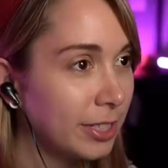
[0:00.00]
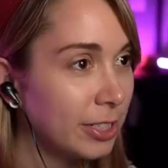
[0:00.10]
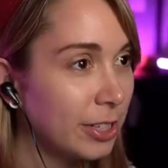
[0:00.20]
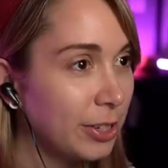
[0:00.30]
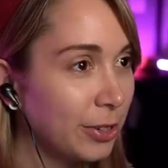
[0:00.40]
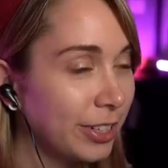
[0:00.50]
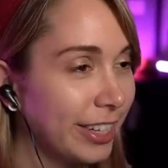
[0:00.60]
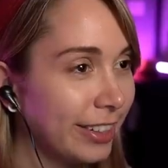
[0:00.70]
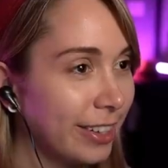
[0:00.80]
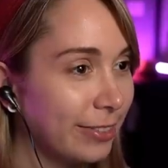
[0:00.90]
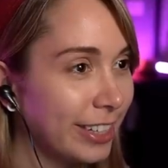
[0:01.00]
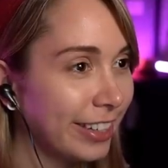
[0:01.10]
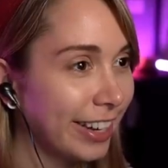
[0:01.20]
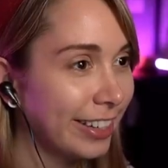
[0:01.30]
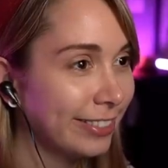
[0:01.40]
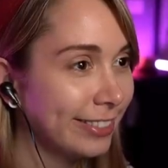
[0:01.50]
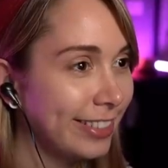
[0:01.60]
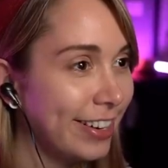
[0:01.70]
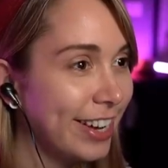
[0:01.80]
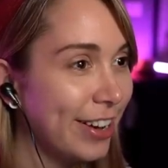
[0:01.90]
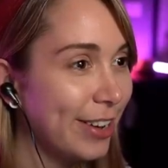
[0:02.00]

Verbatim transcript: Just a Yorkie loving life. There he goes!